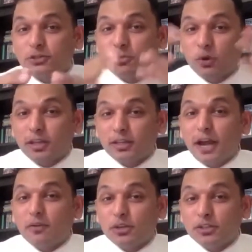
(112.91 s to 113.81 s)
More than that,
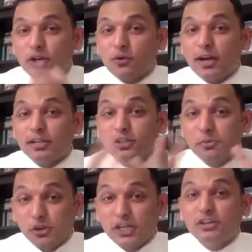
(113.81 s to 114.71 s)
what is required is
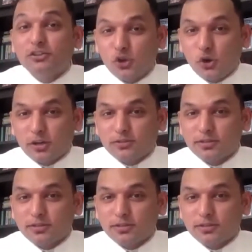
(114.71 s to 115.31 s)
immunity insurance.